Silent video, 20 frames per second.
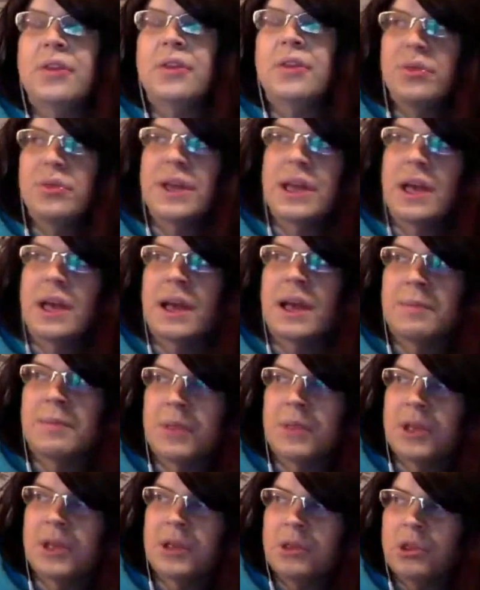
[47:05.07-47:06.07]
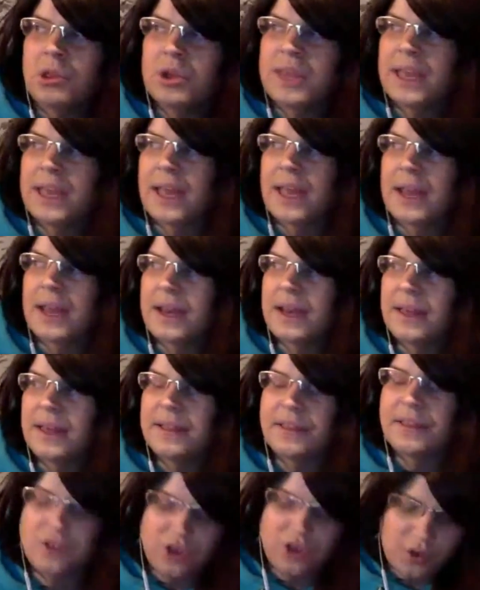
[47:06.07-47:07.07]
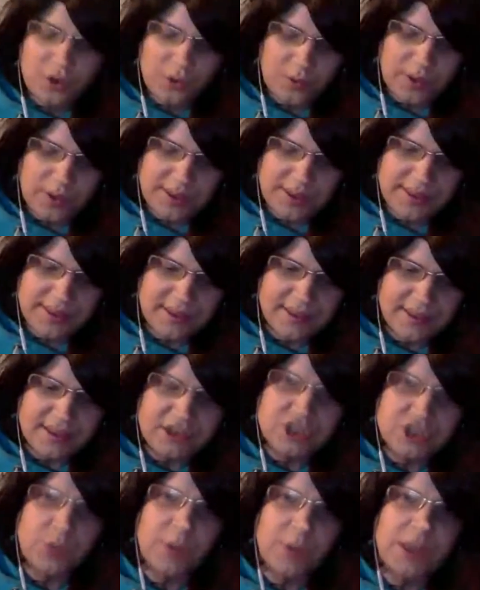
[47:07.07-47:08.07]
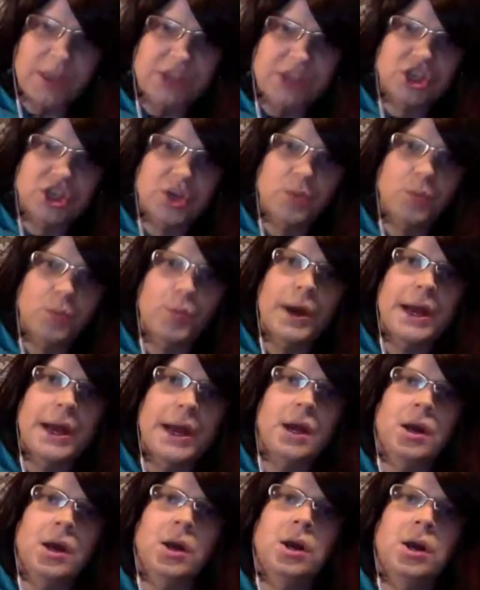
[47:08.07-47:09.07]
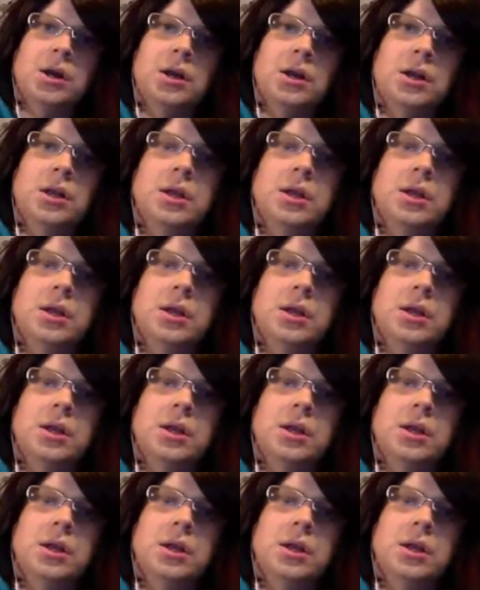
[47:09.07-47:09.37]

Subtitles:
thing I'm looking at it as, too, is the situation where